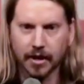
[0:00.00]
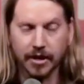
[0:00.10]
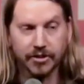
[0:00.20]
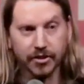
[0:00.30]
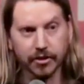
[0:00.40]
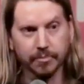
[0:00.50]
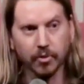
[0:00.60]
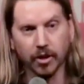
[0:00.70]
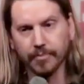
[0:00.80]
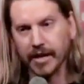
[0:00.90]
I'd start to
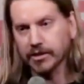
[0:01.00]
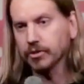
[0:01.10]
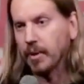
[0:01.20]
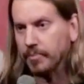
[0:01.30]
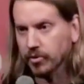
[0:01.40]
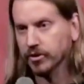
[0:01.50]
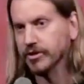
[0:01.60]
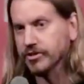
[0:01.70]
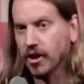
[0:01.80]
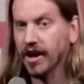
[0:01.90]
pull up next to them. I'd put on
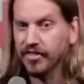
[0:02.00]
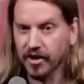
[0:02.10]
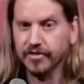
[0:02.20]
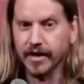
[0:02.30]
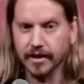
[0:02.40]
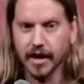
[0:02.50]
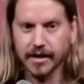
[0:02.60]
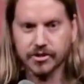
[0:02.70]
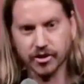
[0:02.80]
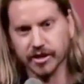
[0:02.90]
a song I thought they
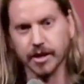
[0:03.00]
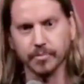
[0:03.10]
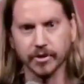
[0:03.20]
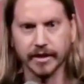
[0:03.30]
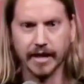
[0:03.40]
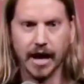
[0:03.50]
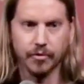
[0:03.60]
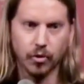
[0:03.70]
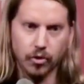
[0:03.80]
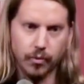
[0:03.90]
liked, turn it up really
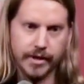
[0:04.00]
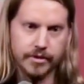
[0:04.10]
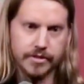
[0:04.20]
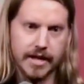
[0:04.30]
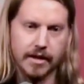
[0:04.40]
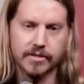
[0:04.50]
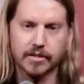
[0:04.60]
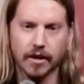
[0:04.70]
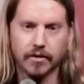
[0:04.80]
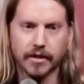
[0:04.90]
loud, roll the windows down
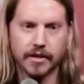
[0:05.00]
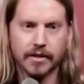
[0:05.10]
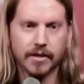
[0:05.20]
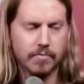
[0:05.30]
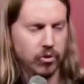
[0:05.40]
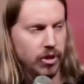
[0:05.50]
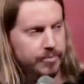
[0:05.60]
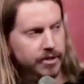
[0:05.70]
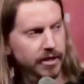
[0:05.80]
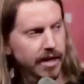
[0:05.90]
slowly, pull
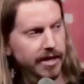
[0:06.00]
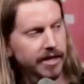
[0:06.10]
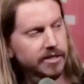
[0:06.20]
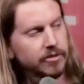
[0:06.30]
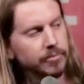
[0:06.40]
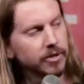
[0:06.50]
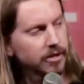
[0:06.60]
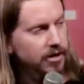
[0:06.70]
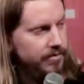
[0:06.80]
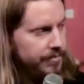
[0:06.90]
up to the light next to them,
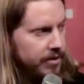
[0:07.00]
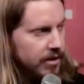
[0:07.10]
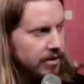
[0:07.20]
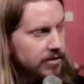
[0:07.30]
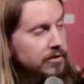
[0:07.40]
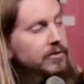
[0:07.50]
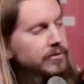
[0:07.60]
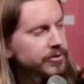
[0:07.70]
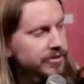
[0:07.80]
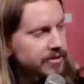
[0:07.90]
look over and be like,
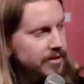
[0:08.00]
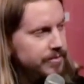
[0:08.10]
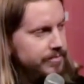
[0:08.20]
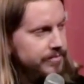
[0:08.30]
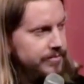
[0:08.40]
what's up?